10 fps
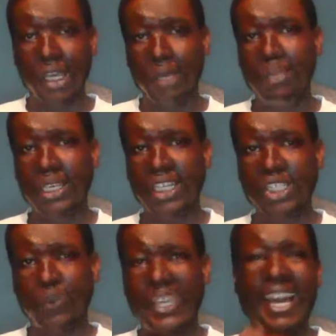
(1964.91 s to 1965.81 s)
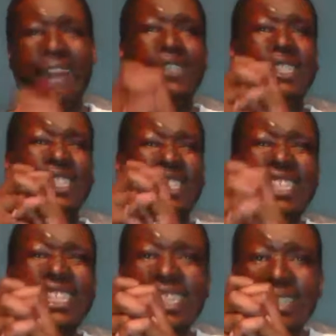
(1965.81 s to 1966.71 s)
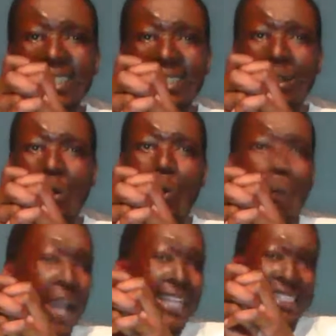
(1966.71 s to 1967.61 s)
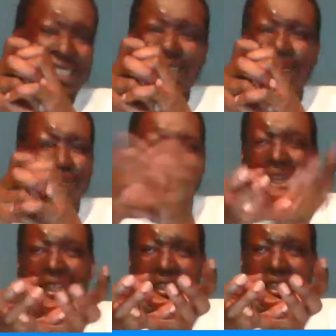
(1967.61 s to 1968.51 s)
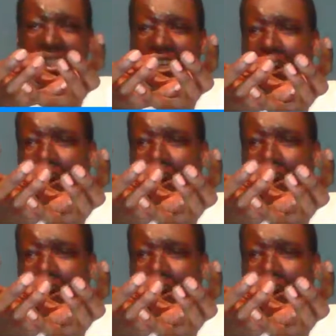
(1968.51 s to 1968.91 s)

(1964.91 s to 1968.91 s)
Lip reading: Because we have seen white civility